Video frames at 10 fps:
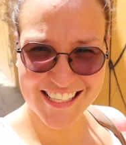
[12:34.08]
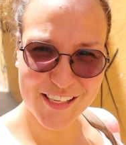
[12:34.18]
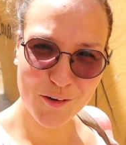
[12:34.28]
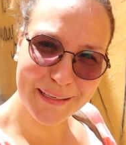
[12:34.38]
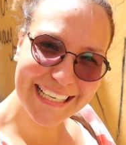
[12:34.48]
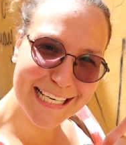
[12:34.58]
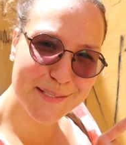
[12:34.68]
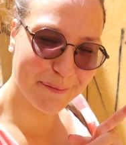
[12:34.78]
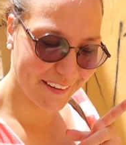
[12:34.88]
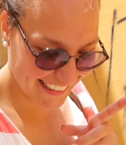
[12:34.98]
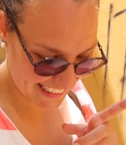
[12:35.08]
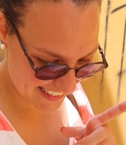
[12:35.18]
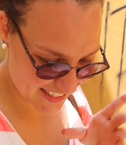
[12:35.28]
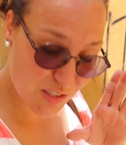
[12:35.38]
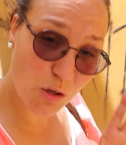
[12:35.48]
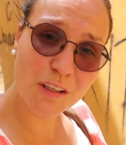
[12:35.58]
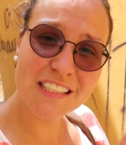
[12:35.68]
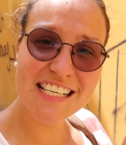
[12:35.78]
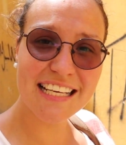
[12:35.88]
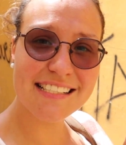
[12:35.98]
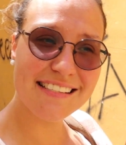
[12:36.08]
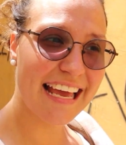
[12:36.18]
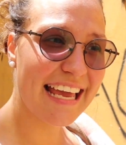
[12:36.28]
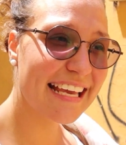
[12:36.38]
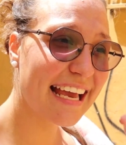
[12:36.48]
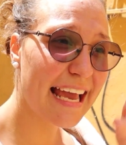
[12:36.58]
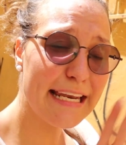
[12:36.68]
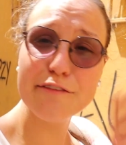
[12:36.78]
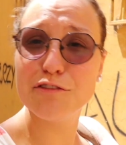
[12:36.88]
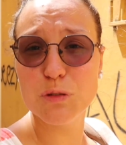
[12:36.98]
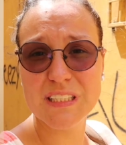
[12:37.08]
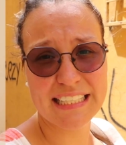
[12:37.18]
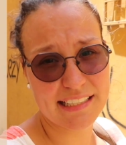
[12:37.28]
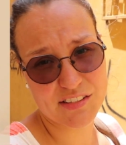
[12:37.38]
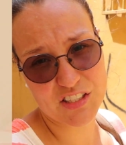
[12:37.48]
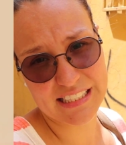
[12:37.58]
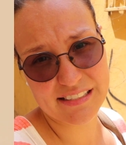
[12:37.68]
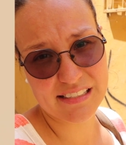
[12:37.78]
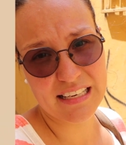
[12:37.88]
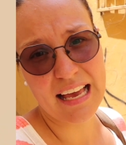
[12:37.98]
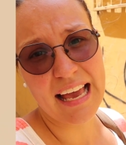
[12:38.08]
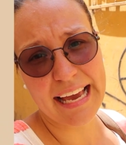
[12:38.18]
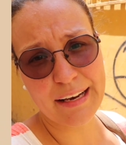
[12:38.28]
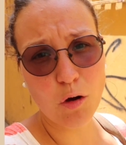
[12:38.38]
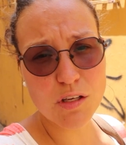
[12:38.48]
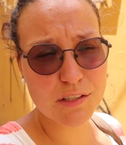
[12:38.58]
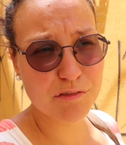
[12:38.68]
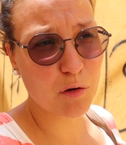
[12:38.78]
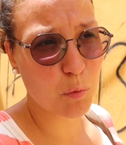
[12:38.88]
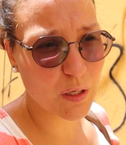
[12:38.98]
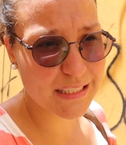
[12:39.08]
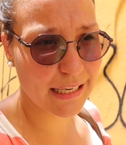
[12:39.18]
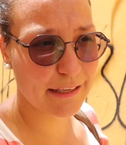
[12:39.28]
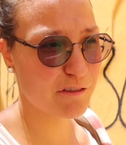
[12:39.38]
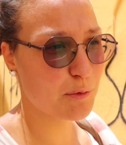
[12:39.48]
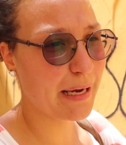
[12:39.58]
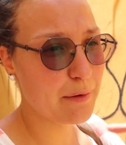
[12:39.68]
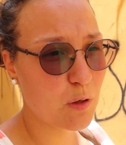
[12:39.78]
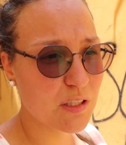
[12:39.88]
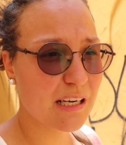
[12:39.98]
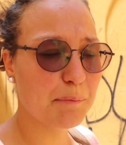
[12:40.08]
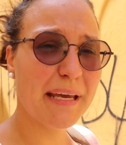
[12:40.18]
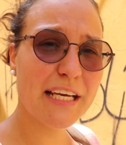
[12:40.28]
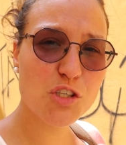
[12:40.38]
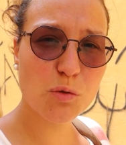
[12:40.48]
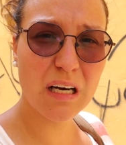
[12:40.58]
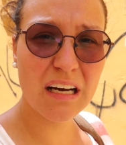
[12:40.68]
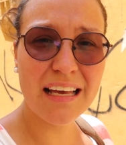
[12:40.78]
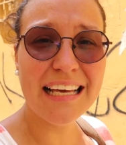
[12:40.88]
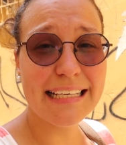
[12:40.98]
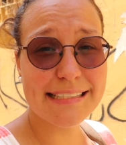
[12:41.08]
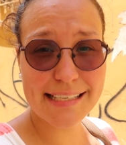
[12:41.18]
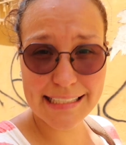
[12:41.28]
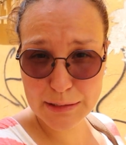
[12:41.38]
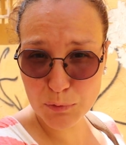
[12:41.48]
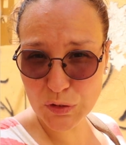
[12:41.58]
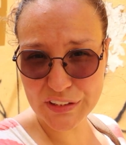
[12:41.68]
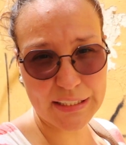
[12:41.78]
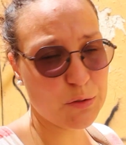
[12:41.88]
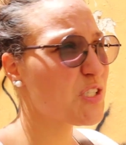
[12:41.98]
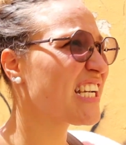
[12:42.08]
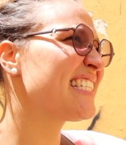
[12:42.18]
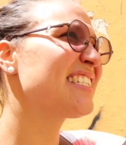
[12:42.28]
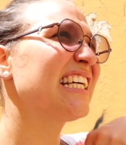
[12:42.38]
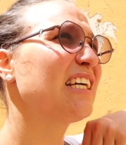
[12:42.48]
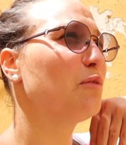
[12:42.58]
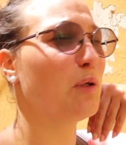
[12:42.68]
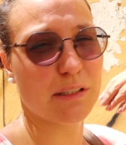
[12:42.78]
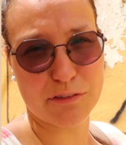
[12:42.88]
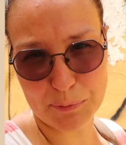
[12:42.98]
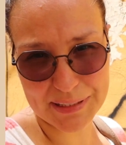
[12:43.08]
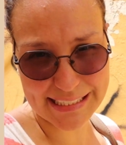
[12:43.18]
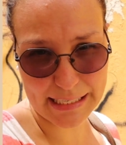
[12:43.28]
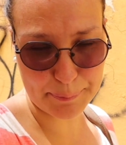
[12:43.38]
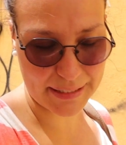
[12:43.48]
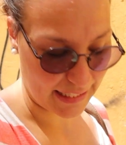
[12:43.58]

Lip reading: So my next point is, don't just take any food in the streets. And also for water, if you buy water, make sure it's clean water and don't just drink water from the tap.